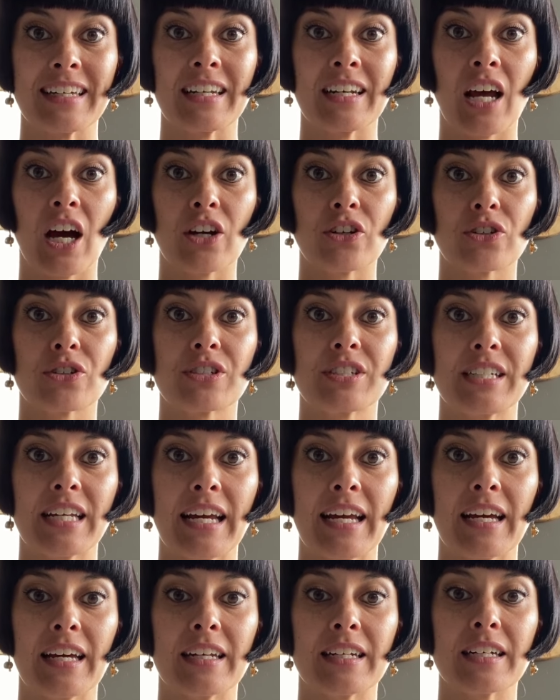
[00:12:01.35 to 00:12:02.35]
it and
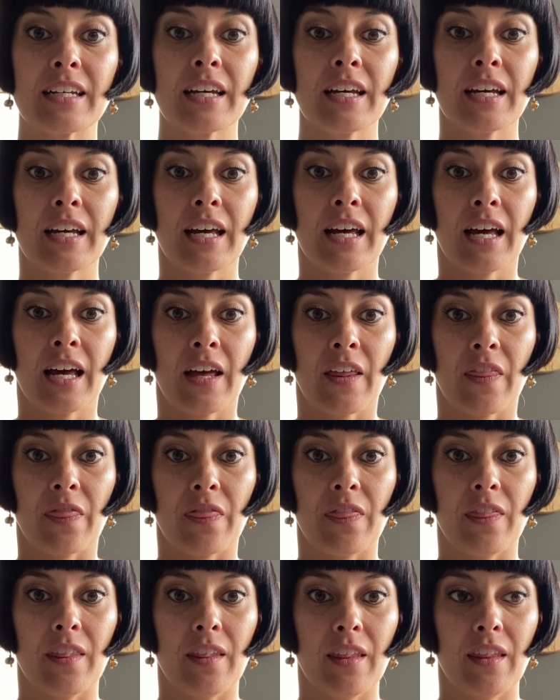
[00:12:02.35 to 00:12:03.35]
understand
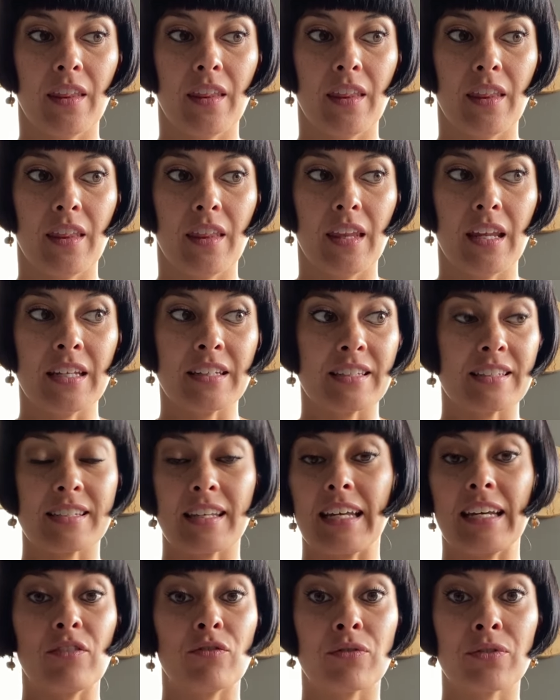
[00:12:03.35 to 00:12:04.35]

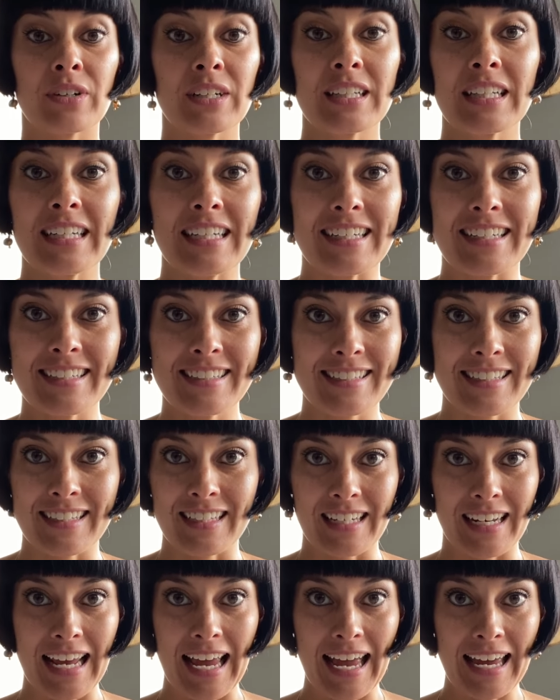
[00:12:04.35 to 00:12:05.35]
it really
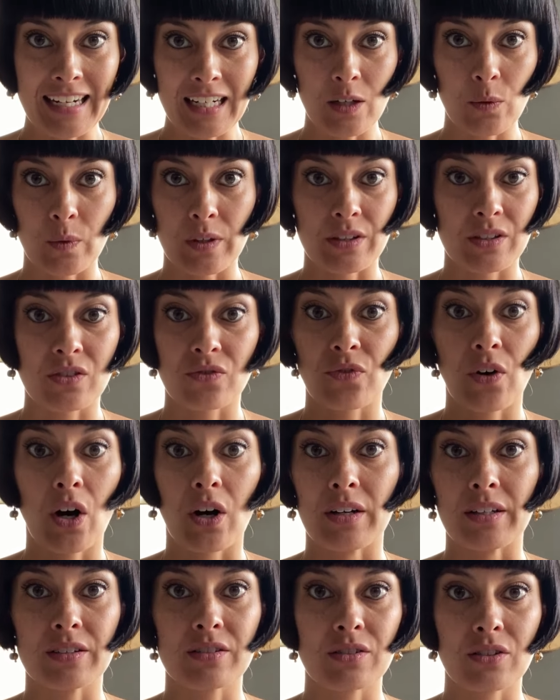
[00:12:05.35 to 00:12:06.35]
isn't anyone's
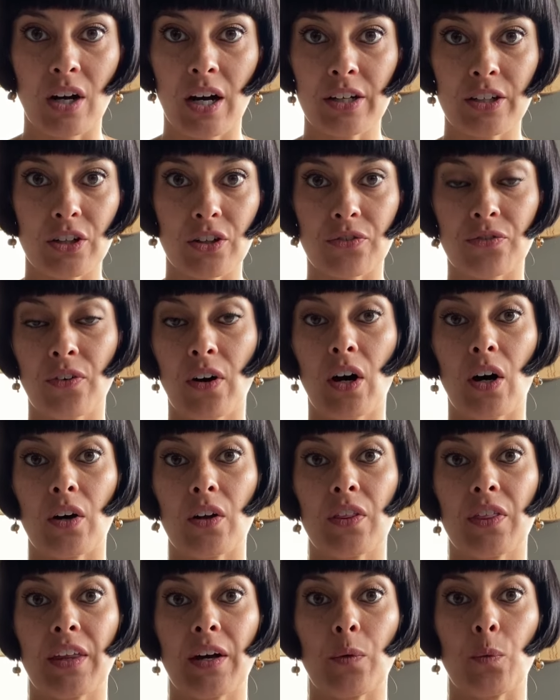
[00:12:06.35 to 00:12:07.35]
fault. It's not your
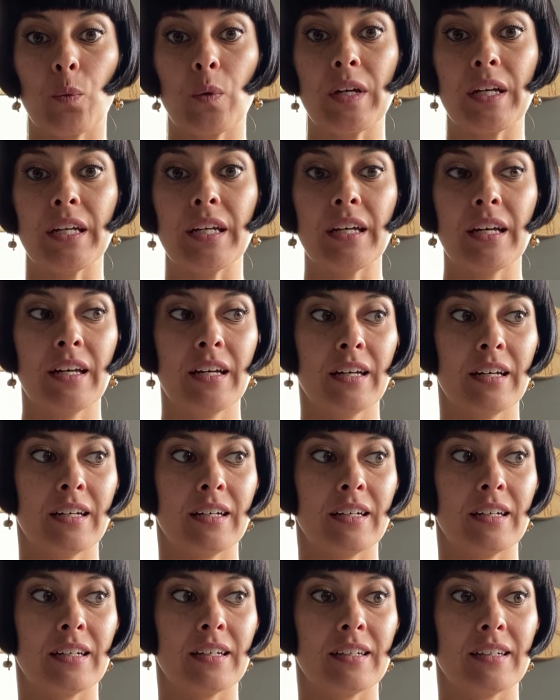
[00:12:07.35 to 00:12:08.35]
fault that we
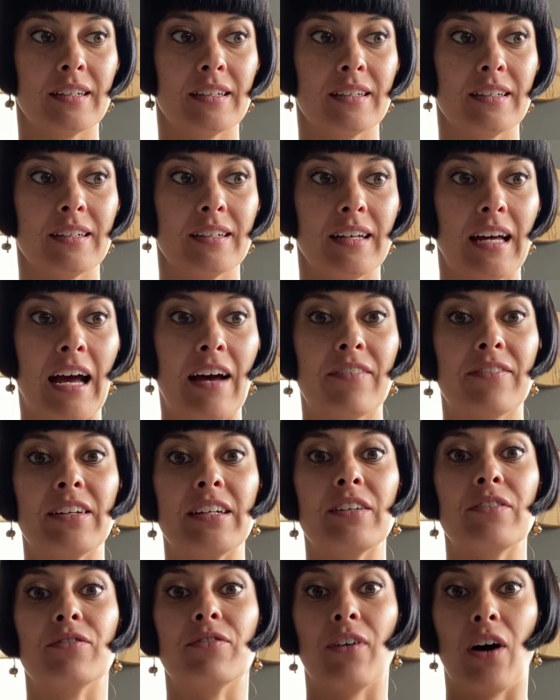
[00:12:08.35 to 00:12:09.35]
have
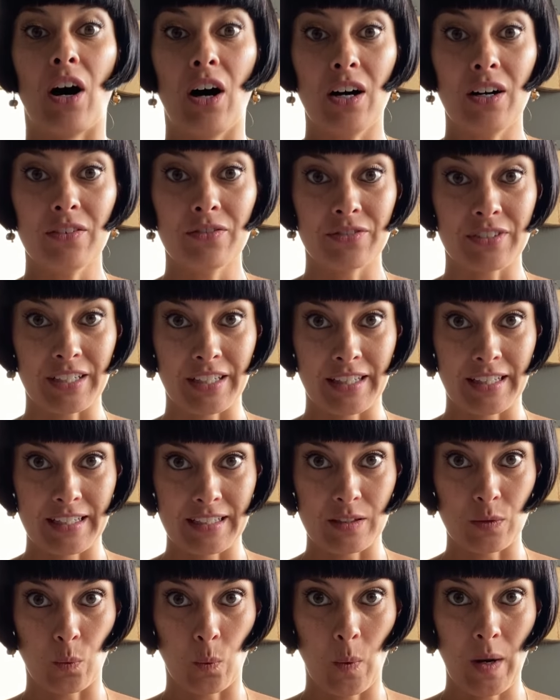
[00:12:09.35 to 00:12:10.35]
evolved in
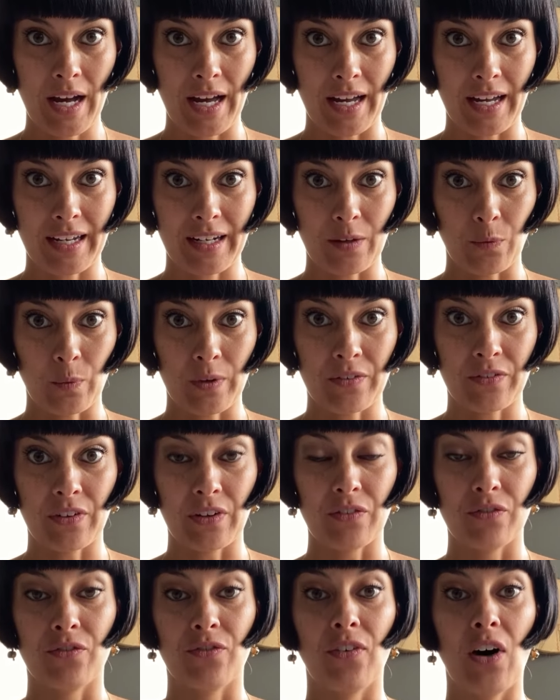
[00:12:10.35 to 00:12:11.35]
this way. We've
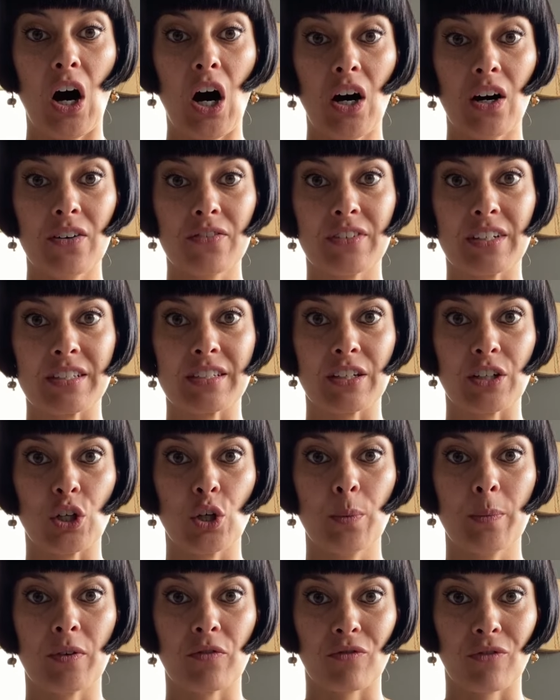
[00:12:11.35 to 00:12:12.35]
evolved as a
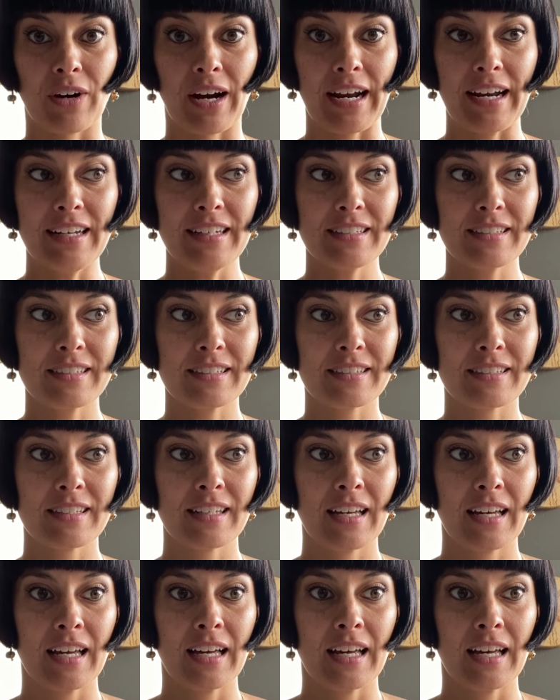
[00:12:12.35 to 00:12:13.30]
human race